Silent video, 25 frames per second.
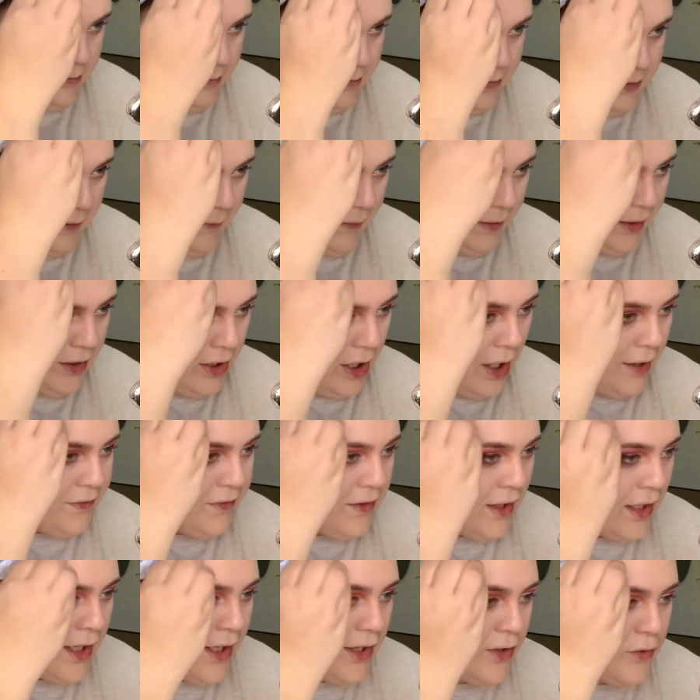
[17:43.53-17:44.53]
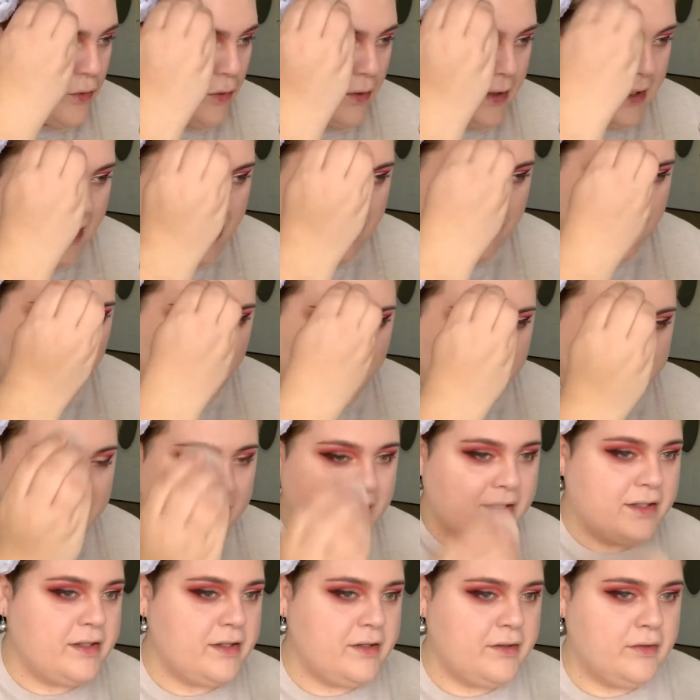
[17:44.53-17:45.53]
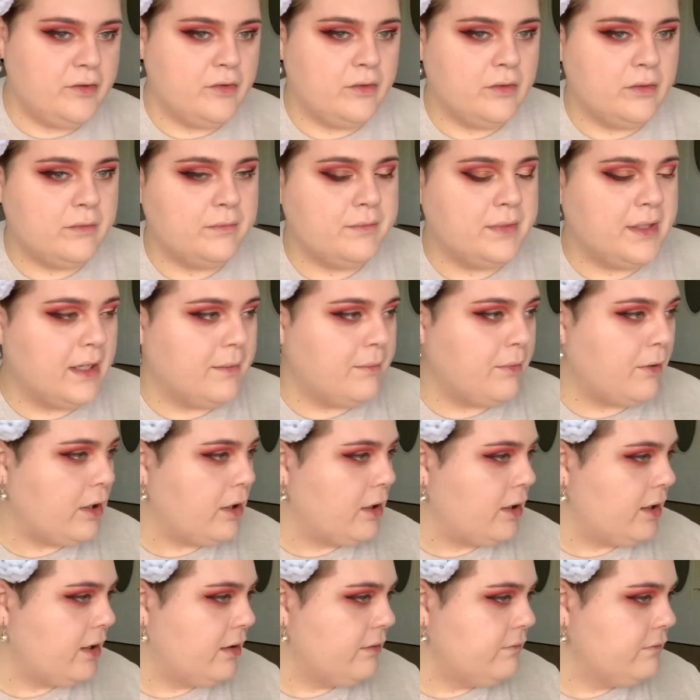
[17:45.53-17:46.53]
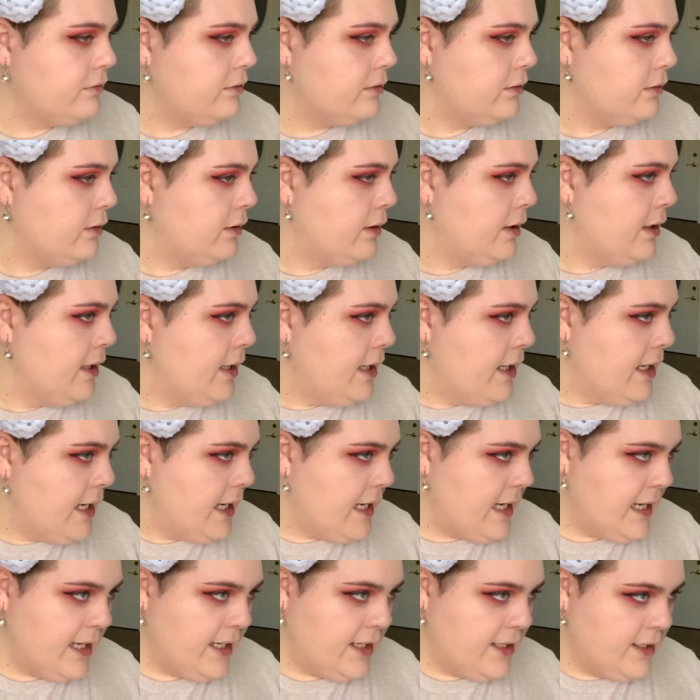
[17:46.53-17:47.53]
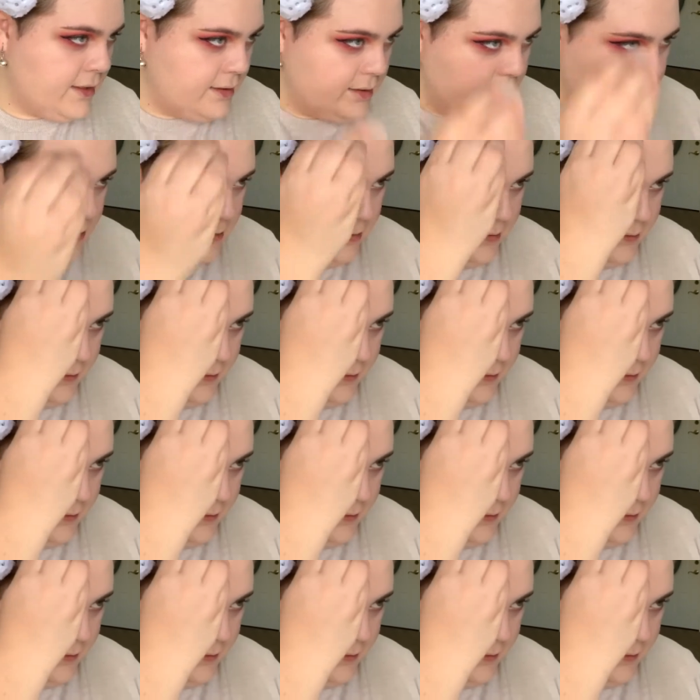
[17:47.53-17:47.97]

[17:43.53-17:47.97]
that was not the story I was meant to be a part of. And